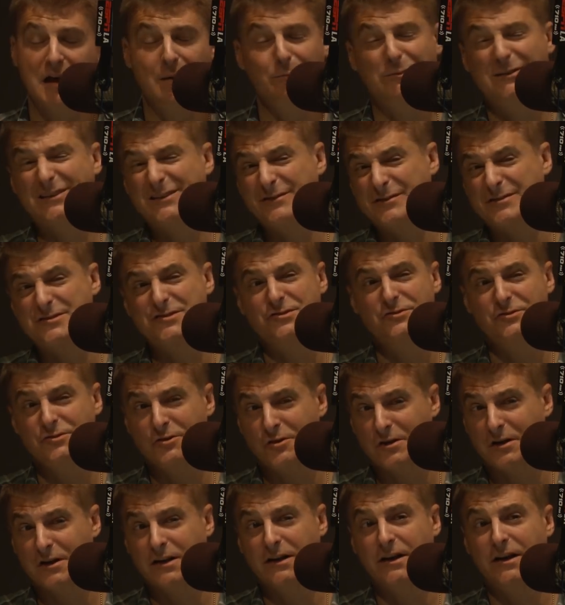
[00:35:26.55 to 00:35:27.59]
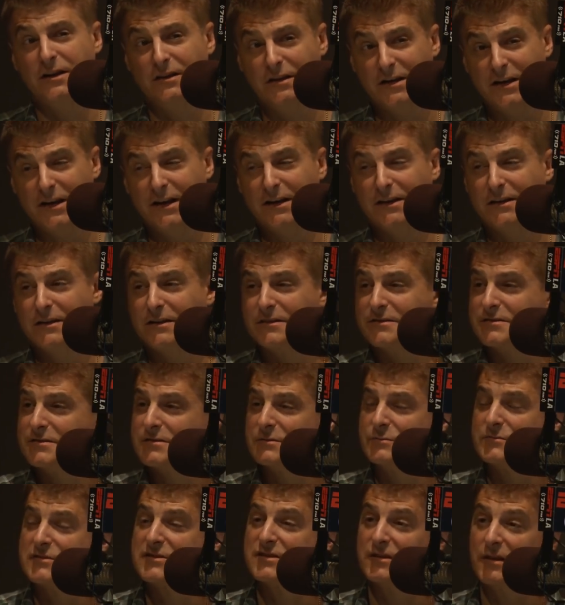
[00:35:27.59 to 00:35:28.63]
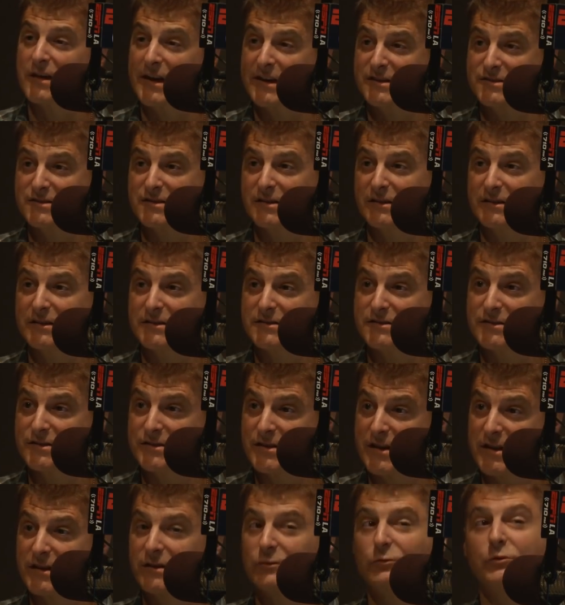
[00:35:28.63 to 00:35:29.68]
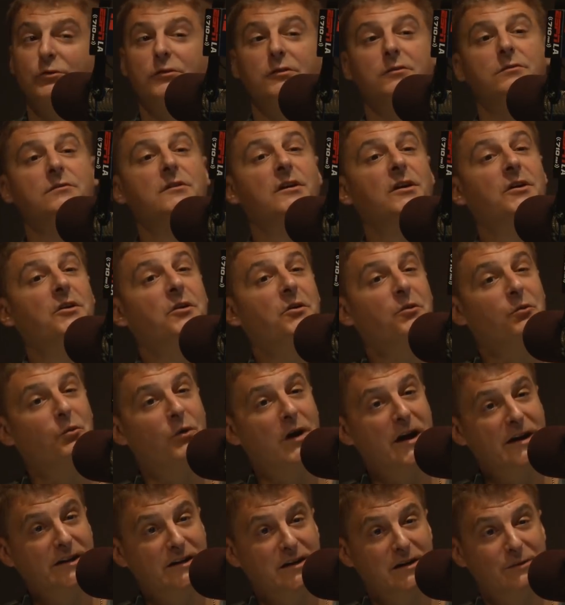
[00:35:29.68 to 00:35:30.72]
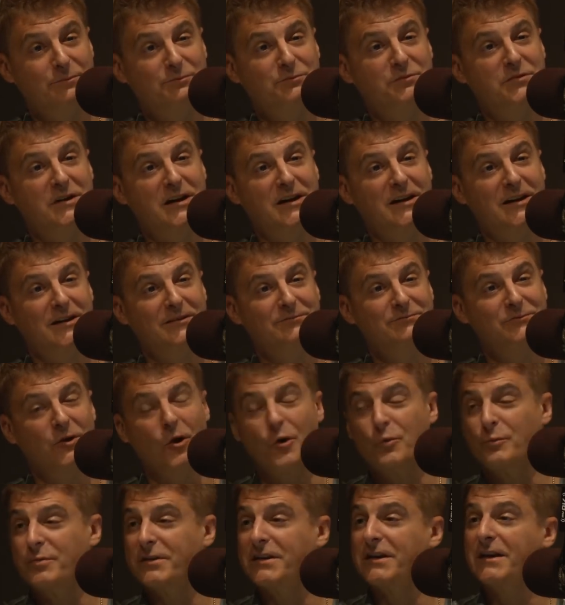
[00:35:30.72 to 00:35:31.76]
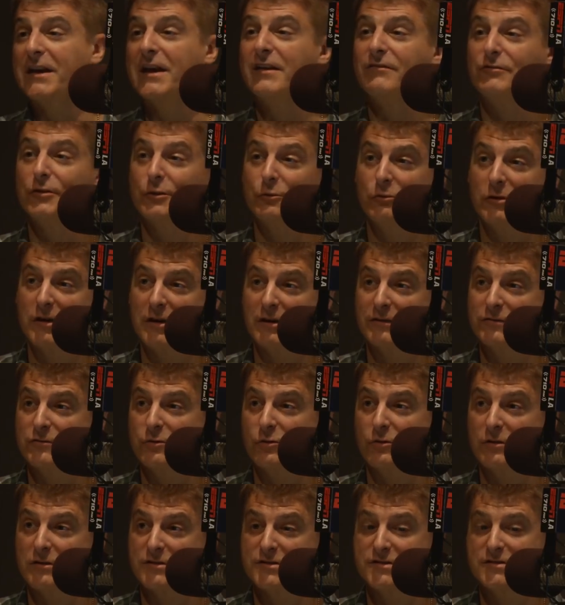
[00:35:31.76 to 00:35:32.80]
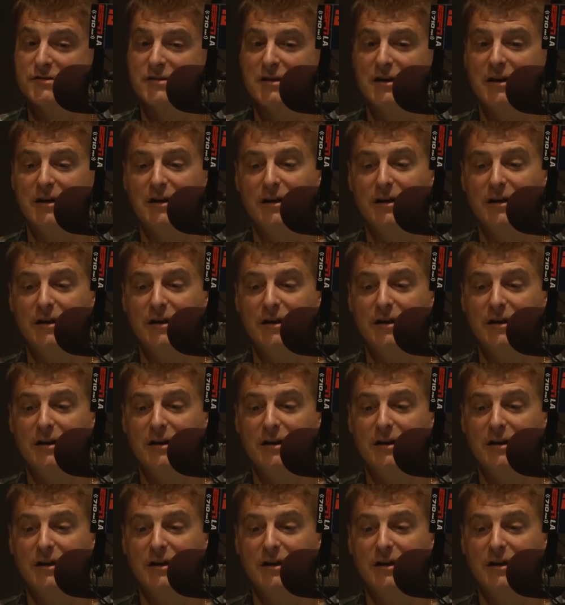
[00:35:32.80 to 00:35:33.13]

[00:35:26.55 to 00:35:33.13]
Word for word: I believe it's New York and L.A. and some select cities, and then it will wind up opening everywhere, of course.